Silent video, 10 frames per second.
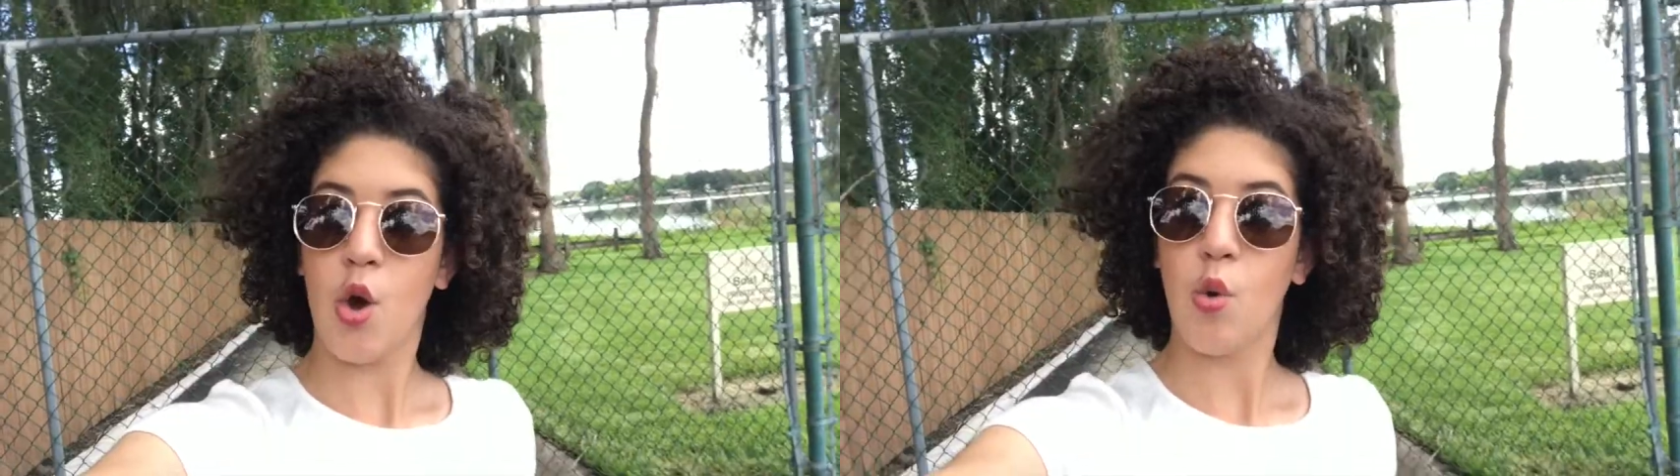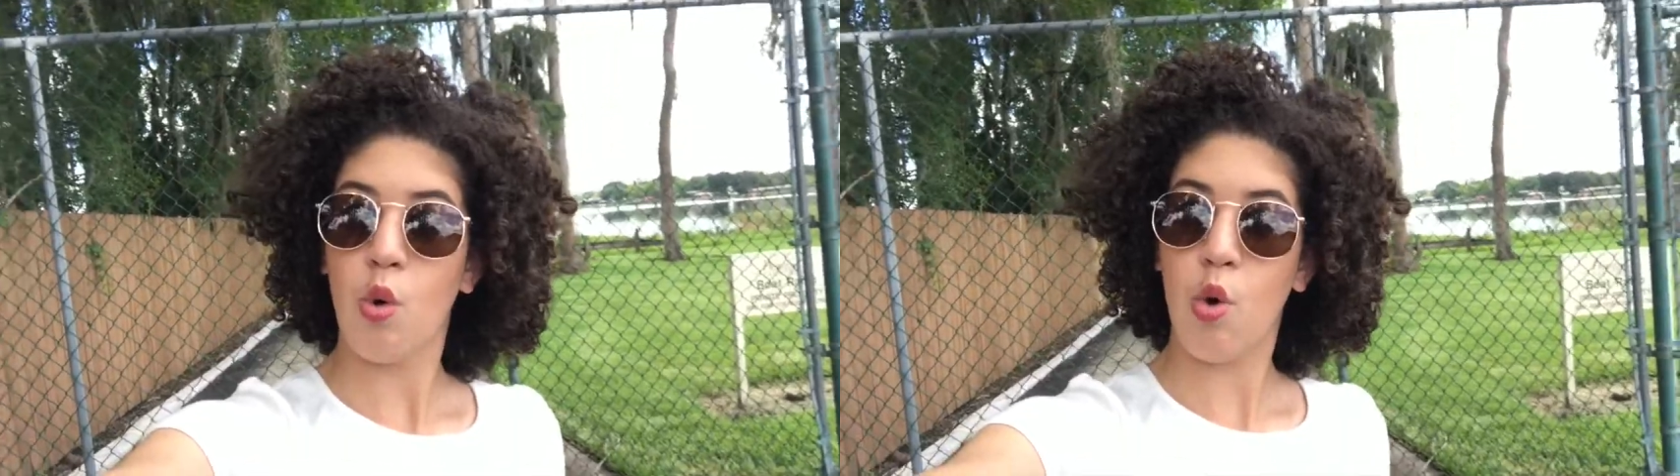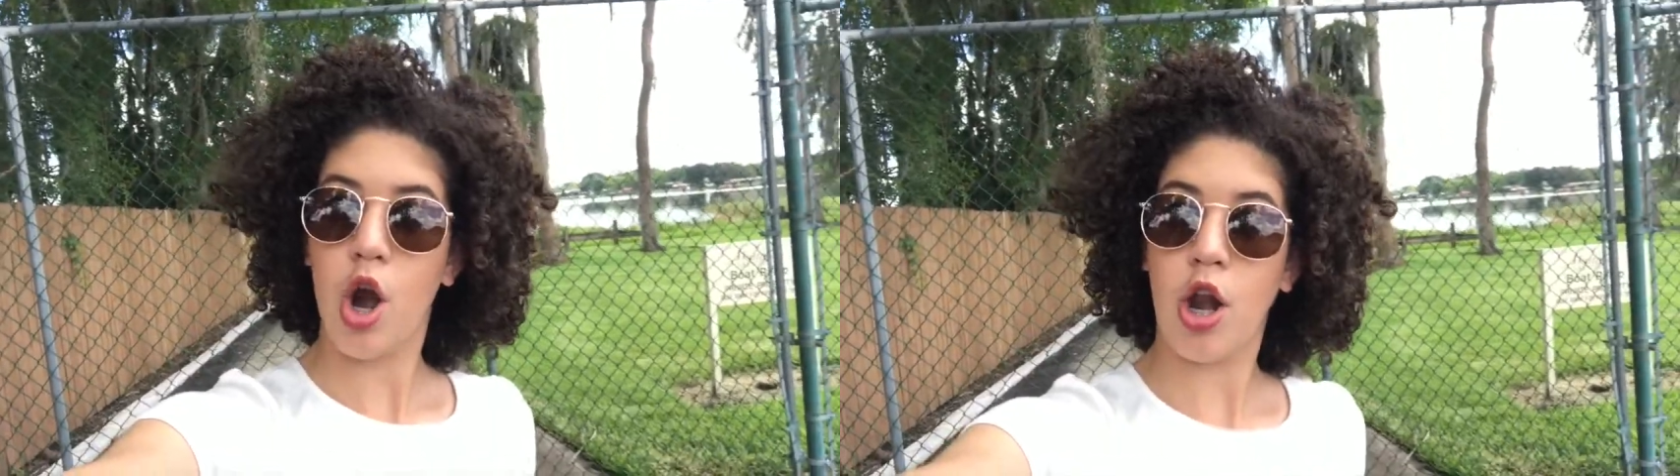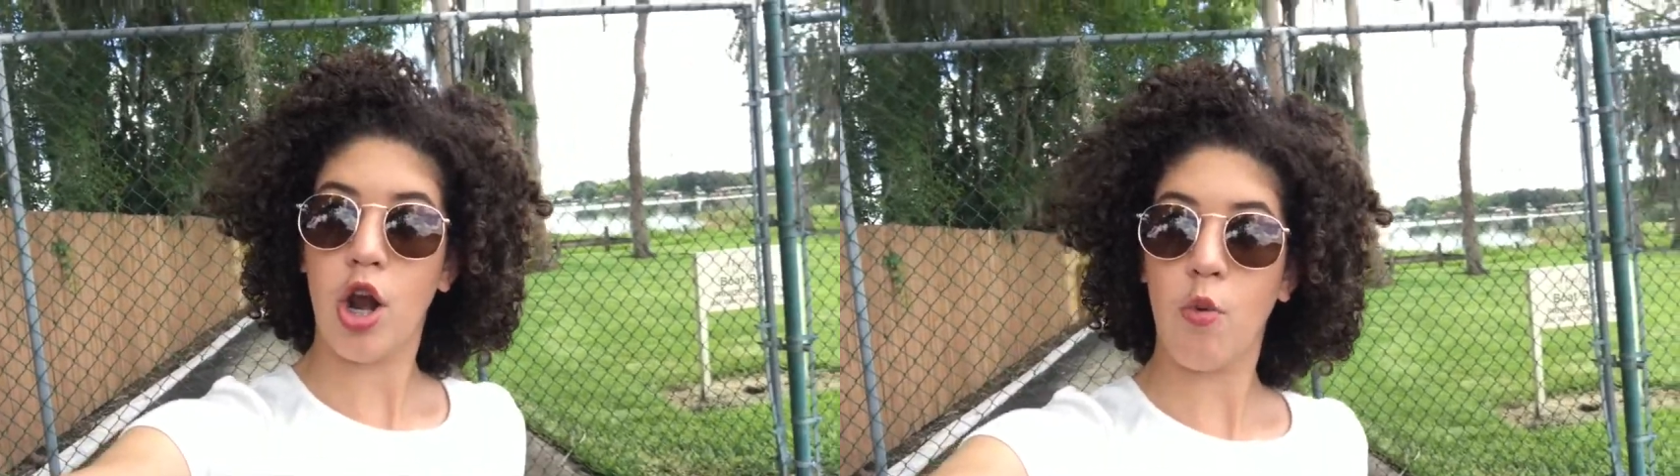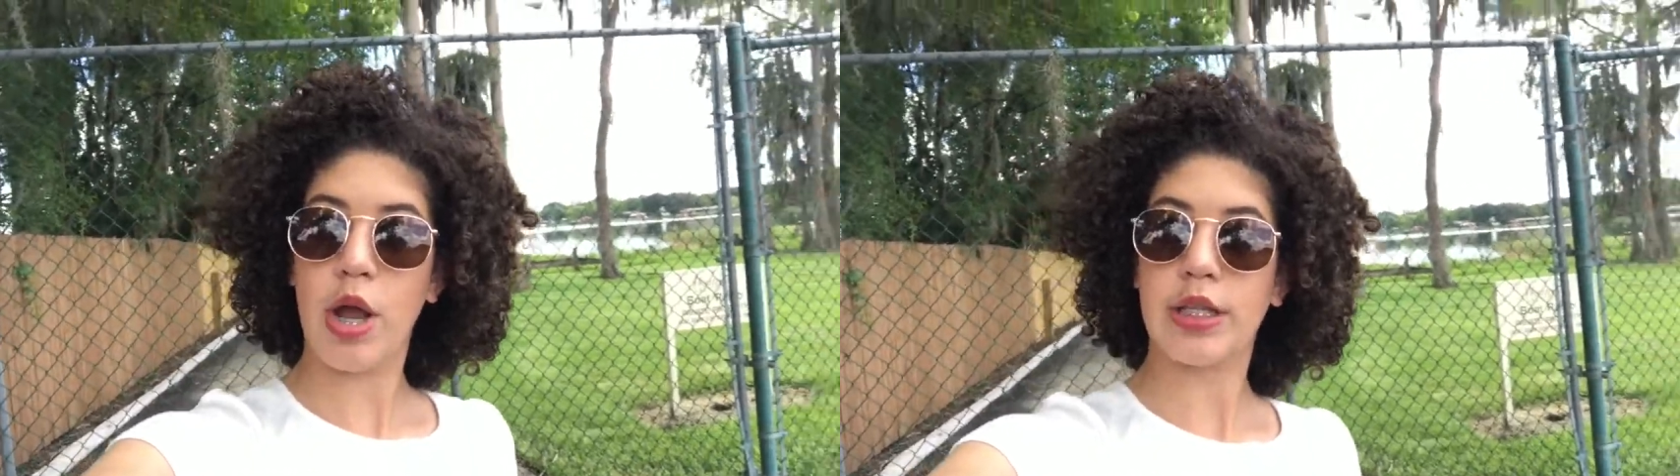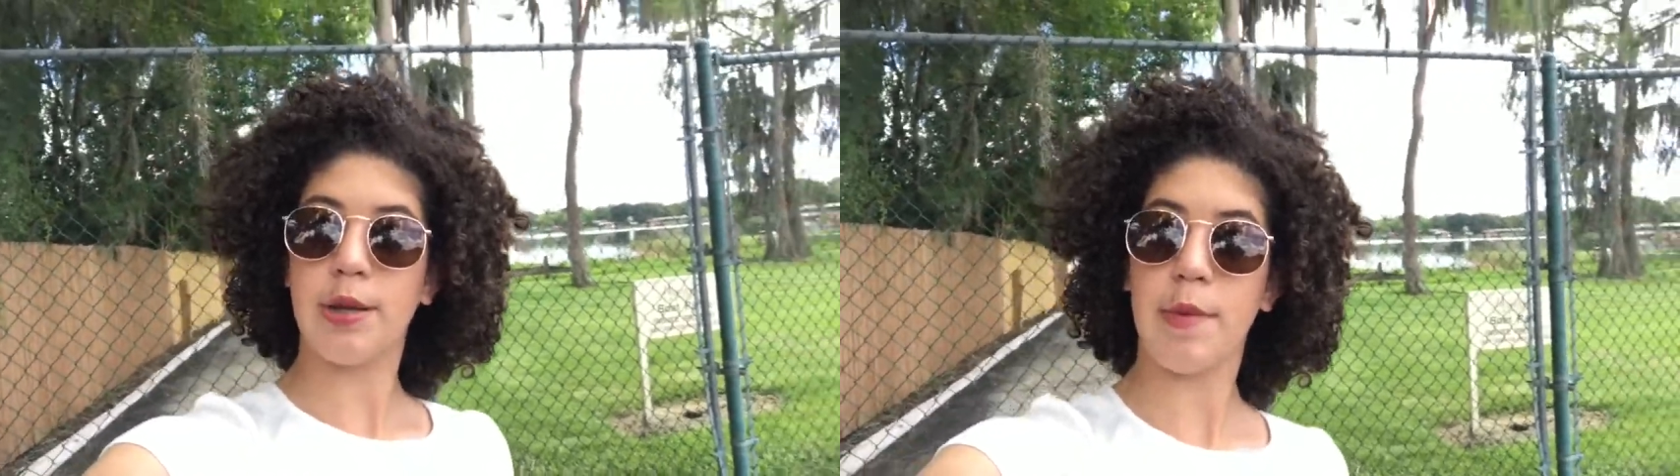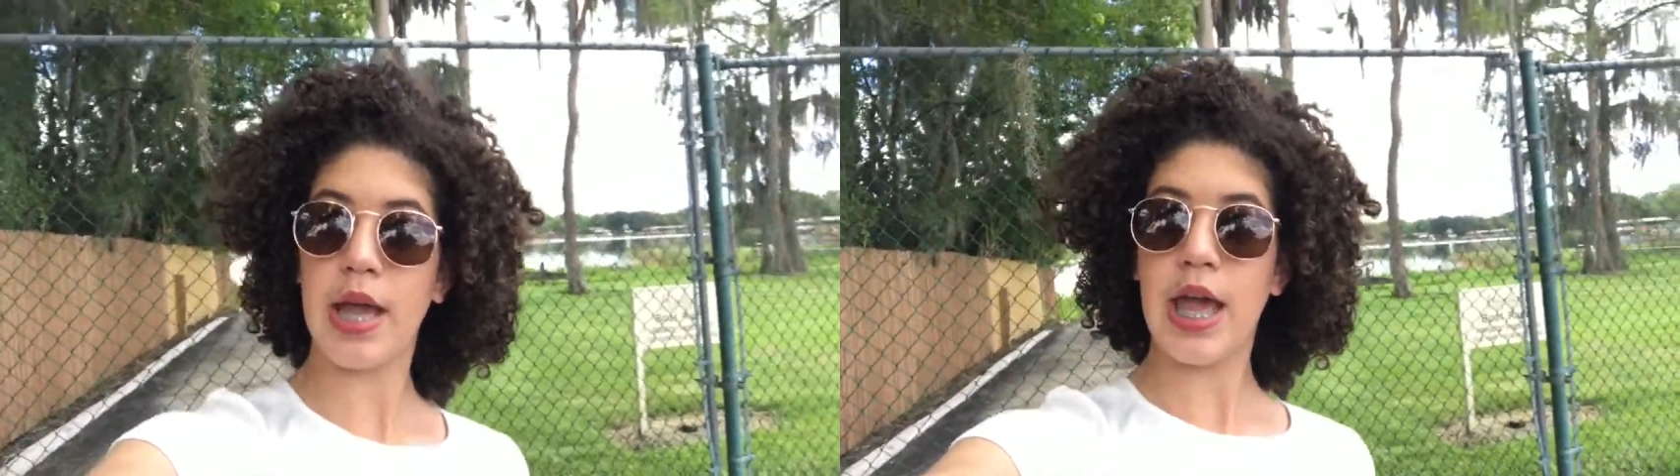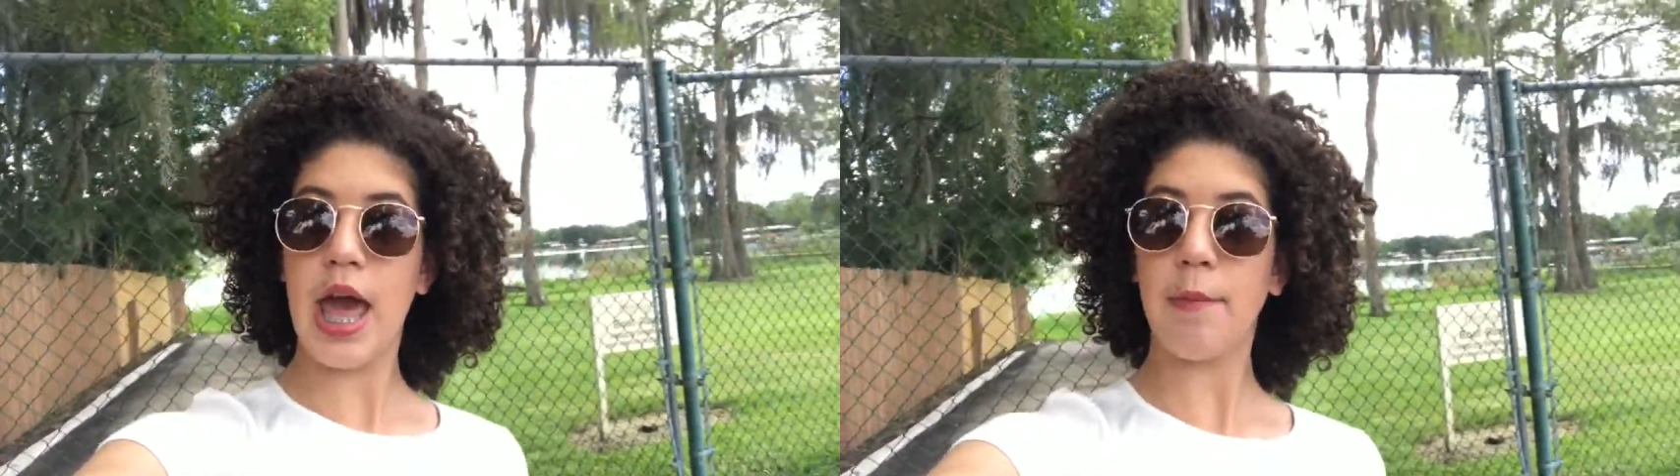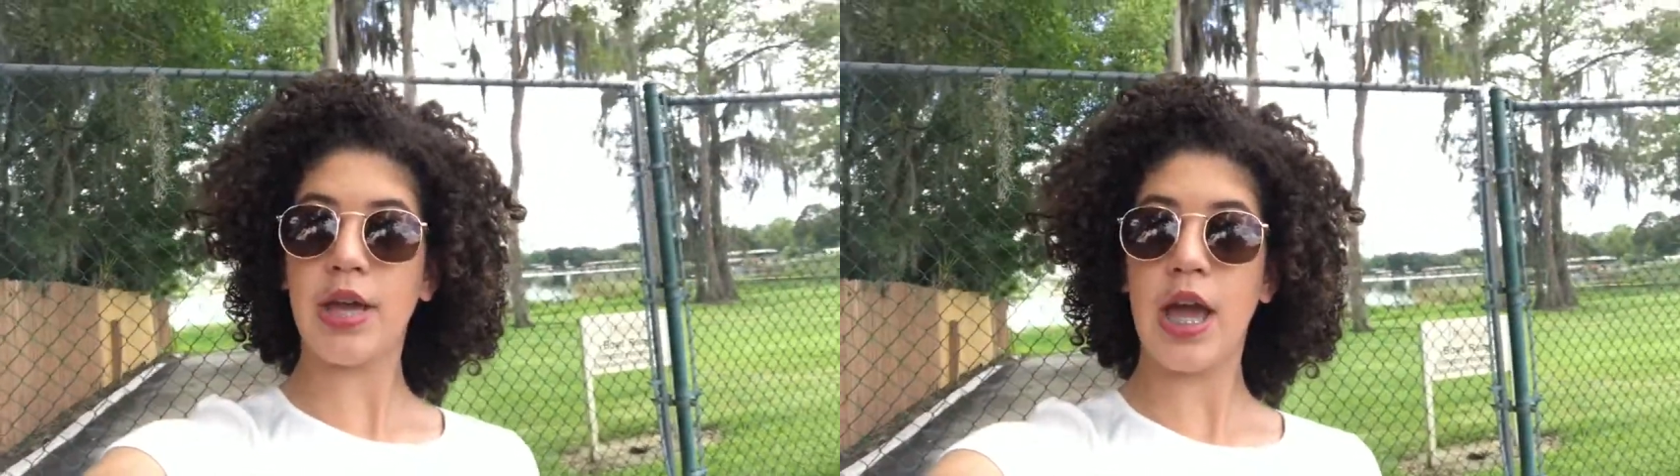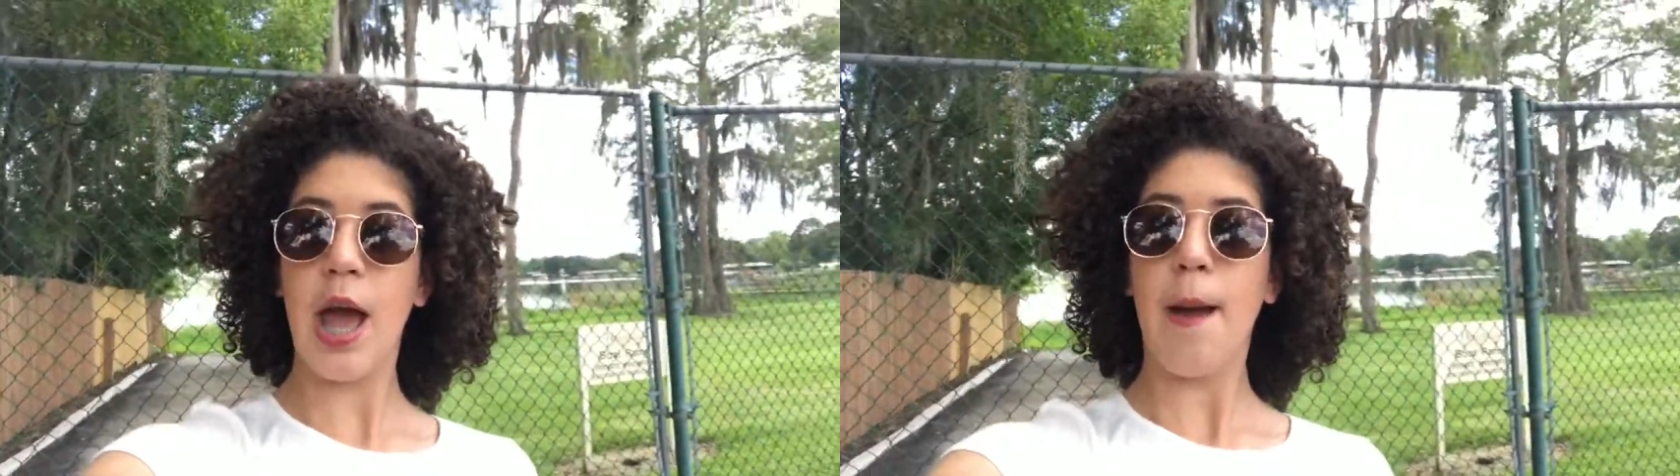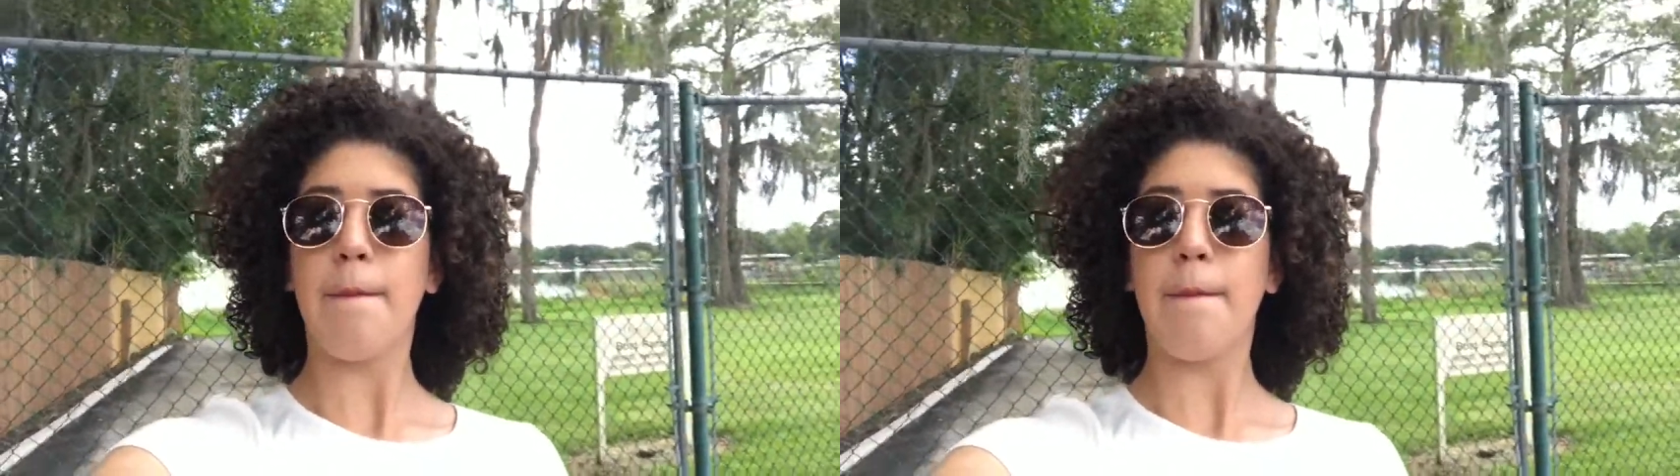when we're on our way to Miami.